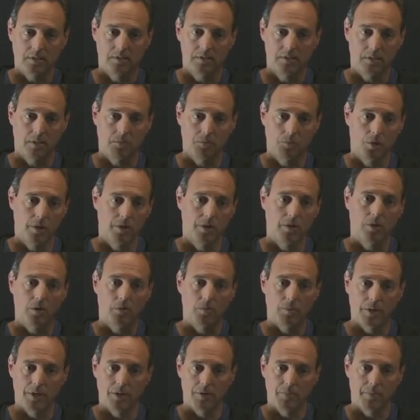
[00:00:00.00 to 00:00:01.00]
sigmoidal,
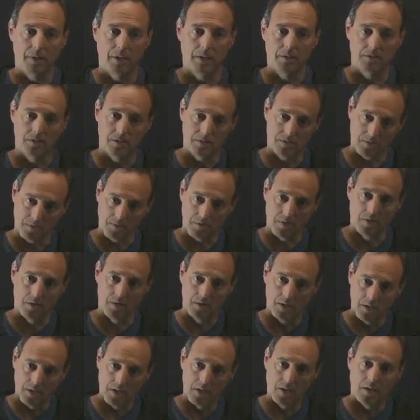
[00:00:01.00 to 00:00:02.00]
radial basis, and,
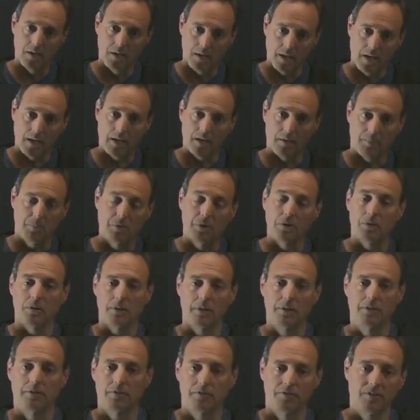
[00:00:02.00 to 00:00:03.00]
and a pure
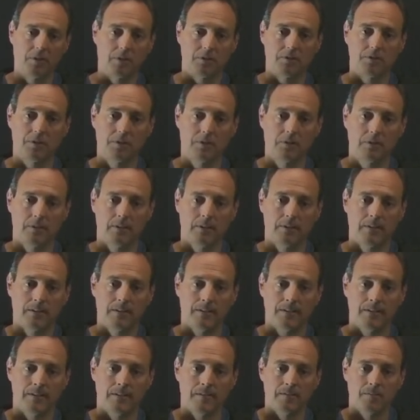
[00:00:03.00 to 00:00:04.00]
linear function.
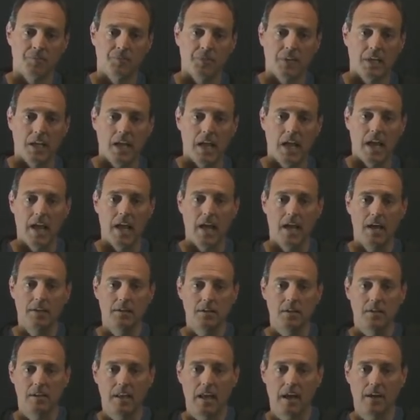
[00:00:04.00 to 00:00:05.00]

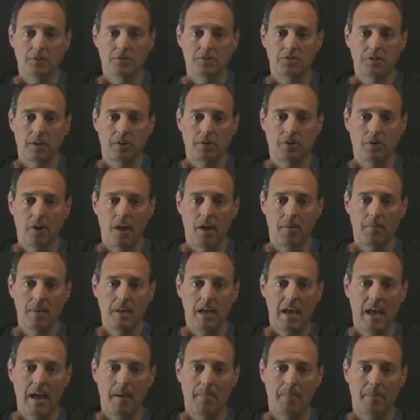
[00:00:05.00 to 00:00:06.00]
And now it's telling you how
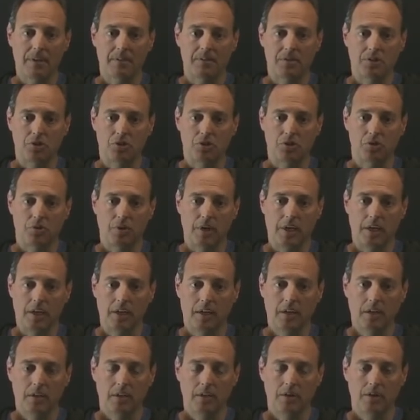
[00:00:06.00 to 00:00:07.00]
many epochs it's
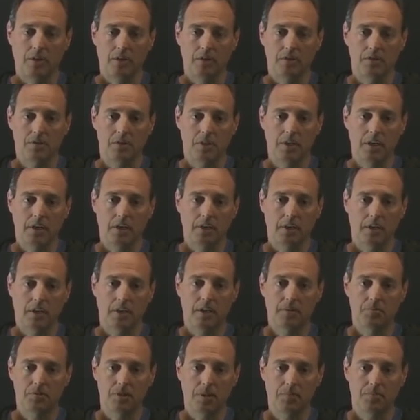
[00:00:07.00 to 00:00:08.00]
training. You can see here it
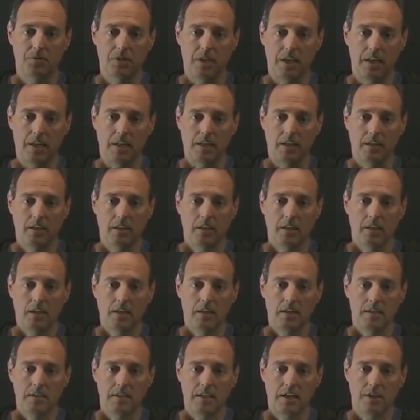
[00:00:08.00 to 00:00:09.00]
keeps updating.
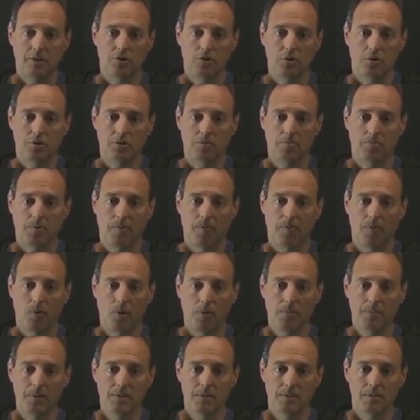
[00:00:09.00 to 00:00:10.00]
Tells you its
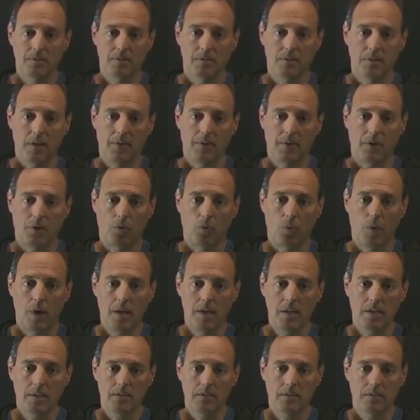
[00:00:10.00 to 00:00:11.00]
performance and the
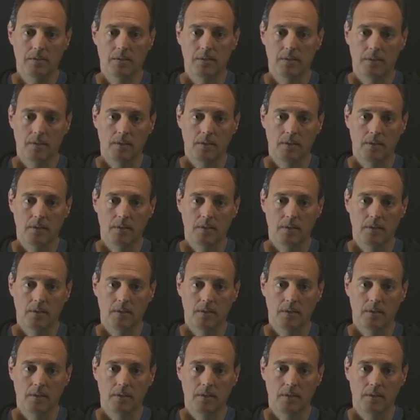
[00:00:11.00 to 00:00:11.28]
gradient